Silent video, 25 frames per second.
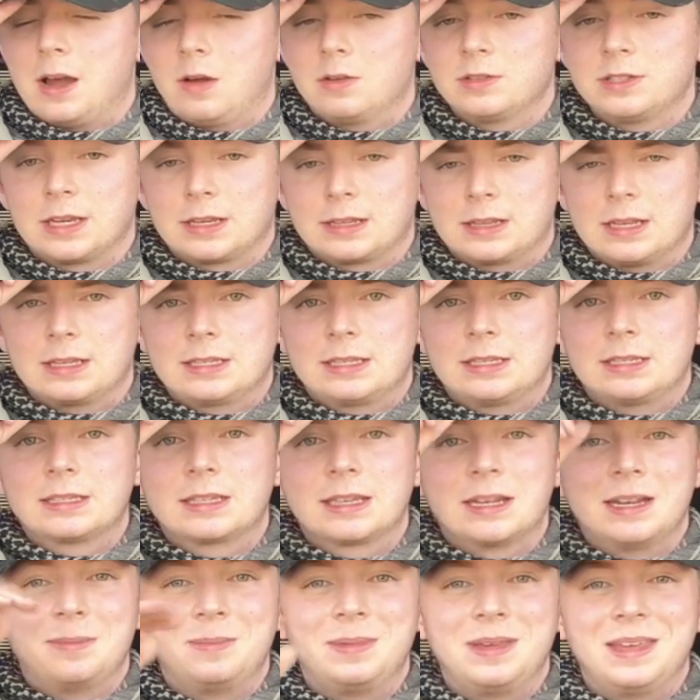I was like, this is
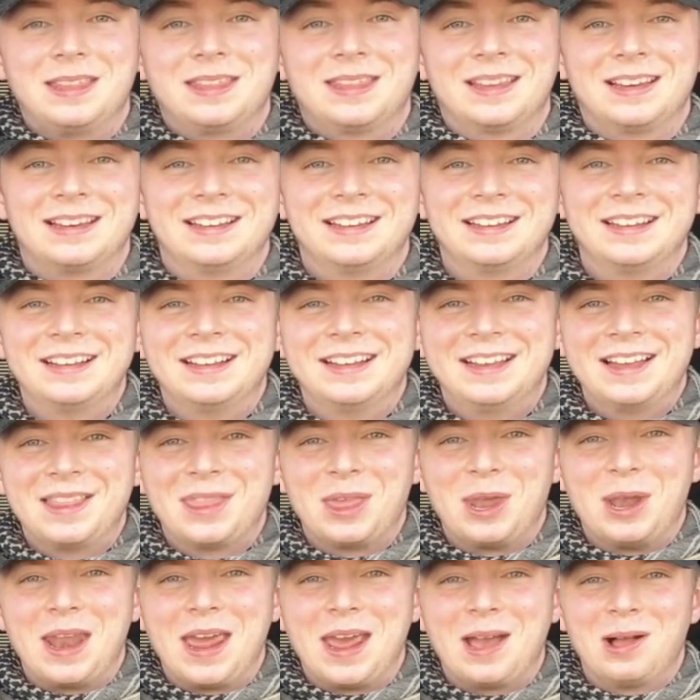gonna be the
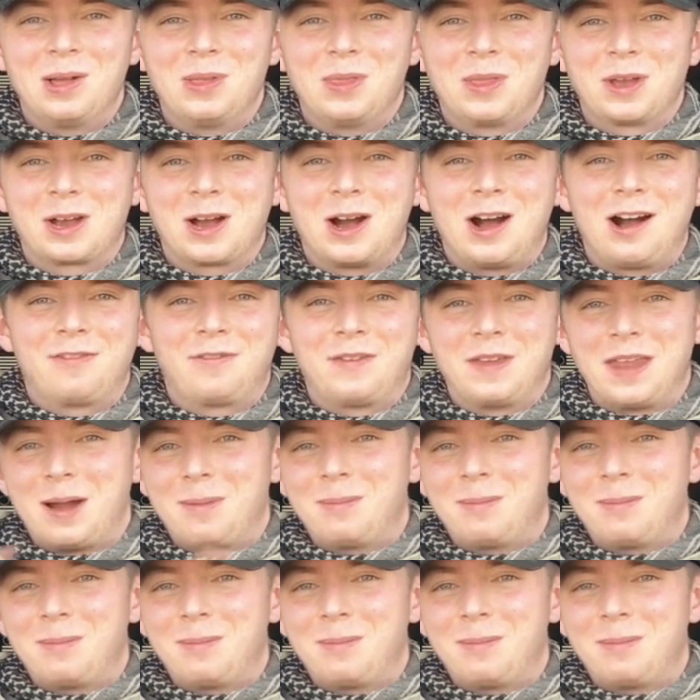nail in the coffin.